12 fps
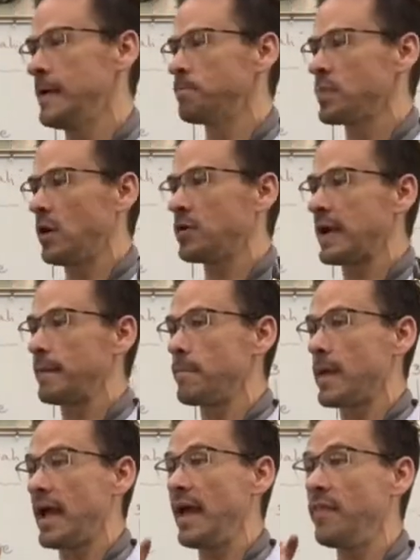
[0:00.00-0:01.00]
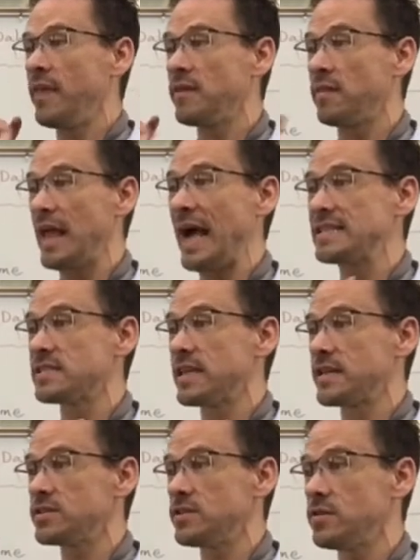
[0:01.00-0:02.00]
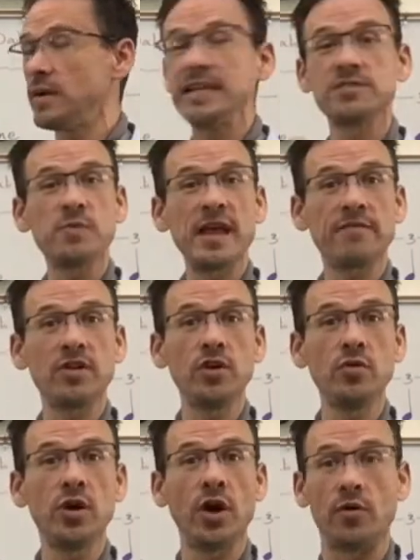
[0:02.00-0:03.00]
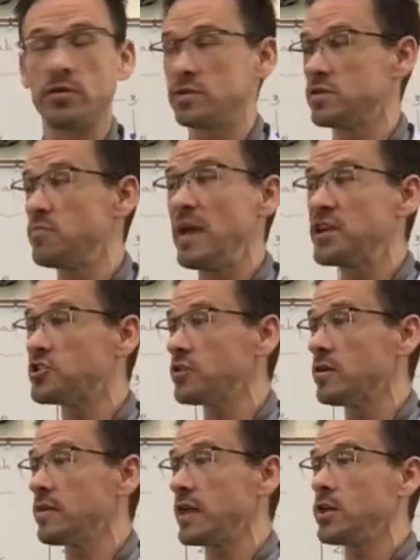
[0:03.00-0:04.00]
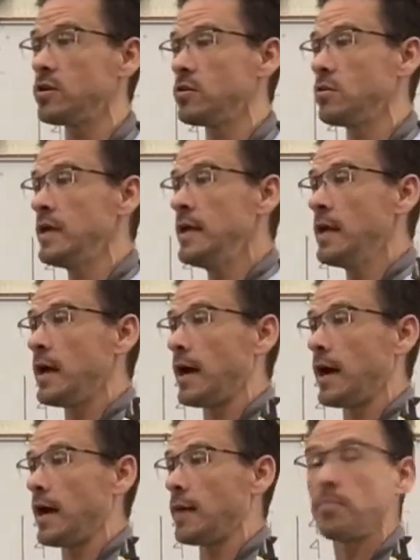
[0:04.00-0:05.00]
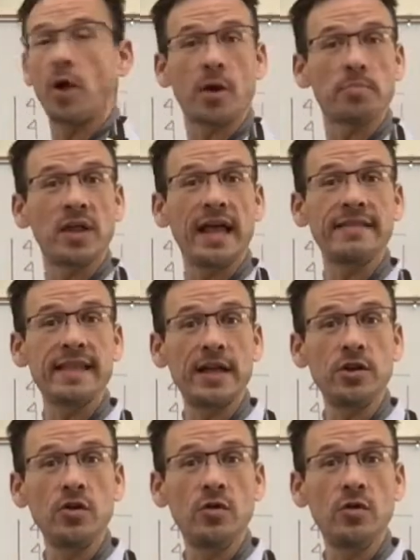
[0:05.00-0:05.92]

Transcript: Okay, and then the last thing too is we have a new note. So make sure that you are playing that new